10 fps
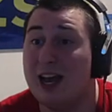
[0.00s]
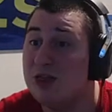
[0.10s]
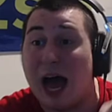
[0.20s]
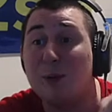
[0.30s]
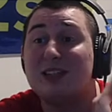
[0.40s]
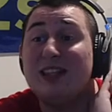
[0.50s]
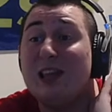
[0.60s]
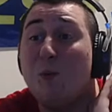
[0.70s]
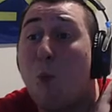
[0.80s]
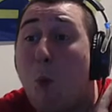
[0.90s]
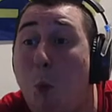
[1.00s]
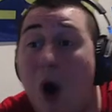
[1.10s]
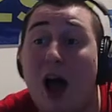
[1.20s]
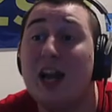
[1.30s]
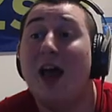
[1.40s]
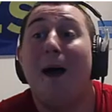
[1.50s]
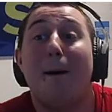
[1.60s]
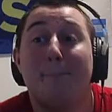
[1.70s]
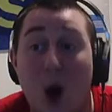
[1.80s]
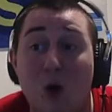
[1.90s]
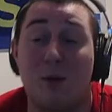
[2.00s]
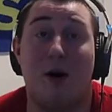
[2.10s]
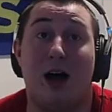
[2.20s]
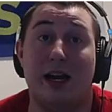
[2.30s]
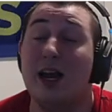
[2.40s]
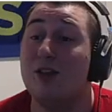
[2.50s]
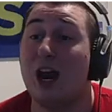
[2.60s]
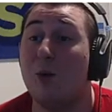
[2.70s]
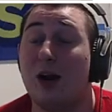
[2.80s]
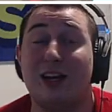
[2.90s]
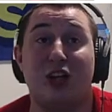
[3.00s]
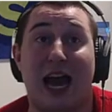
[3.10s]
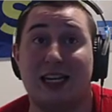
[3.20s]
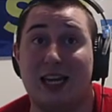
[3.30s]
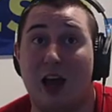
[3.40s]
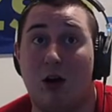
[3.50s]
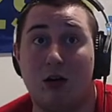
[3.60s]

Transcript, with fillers: That was the one Pokemon that I wanted Chat to kill.